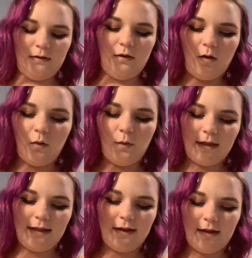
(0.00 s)
Oh, I
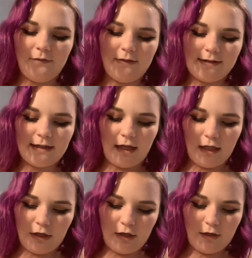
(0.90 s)
love this
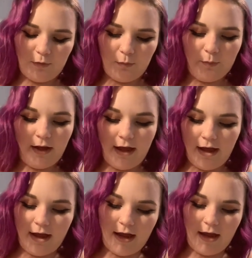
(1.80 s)
color.
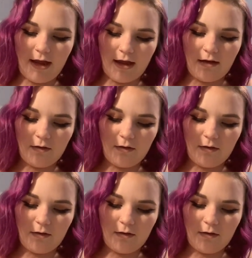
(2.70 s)
Wow.